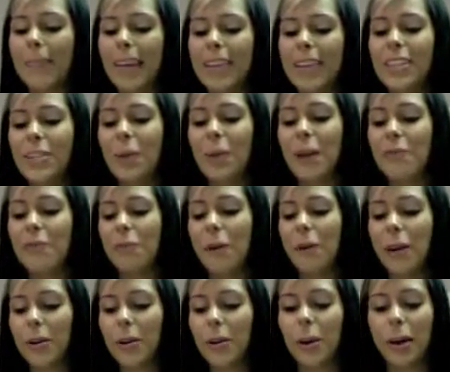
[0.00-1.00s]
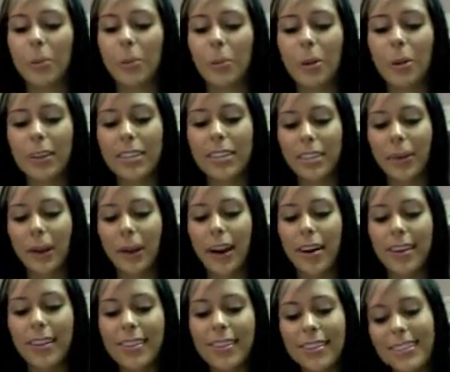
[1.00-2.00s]
So I have 4 corkboard
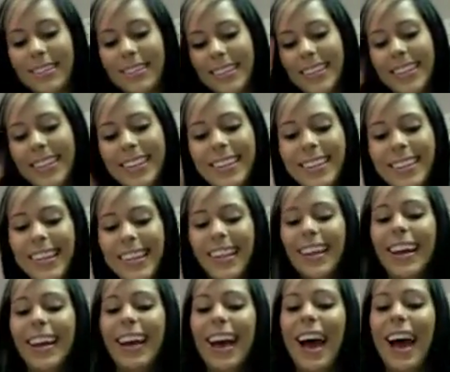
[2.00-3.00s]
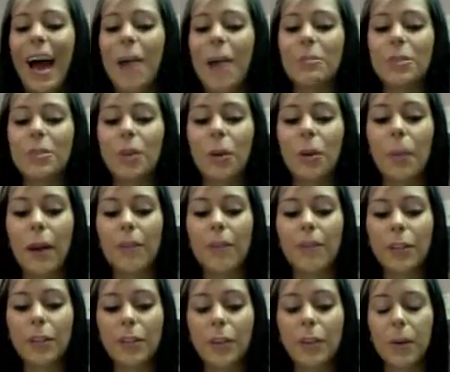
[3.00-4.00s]
squares. So my
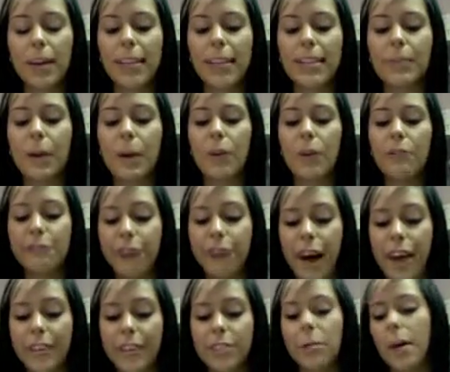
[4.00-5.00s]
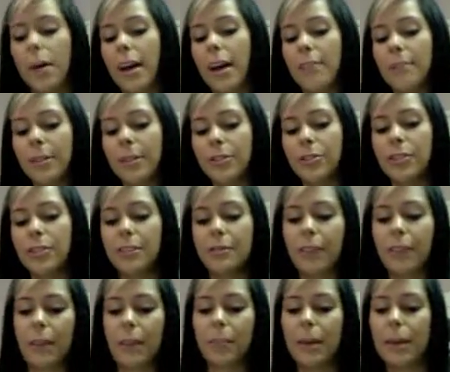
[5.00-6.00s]
first one is about fun. So I have pictures of
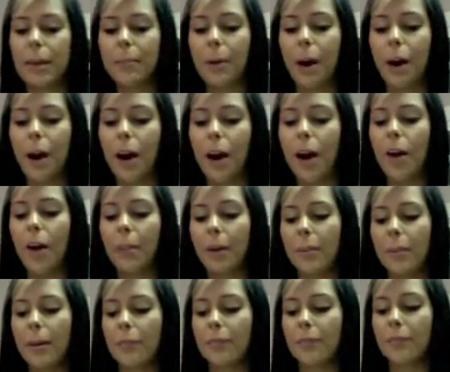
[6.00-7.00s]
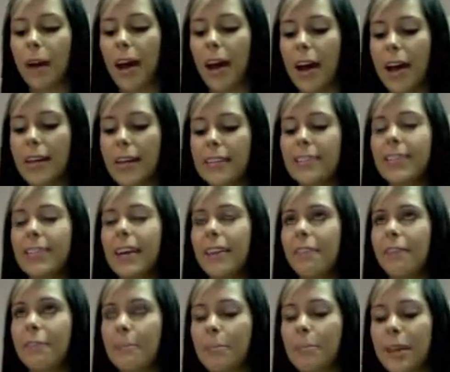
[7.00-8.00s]
like me and Paul, me and my friends. I
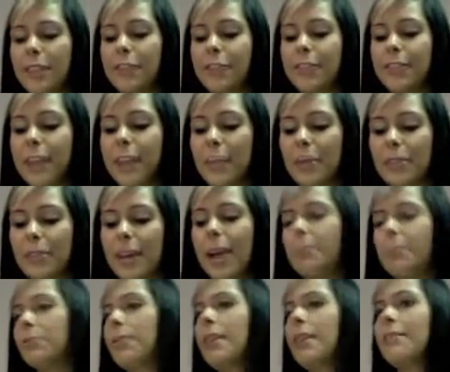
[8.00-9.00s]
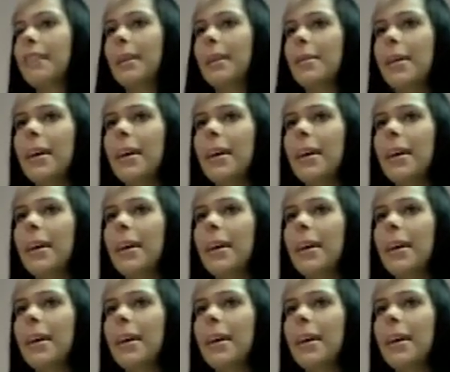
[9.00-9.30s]
love the beach in summertime, so I have like,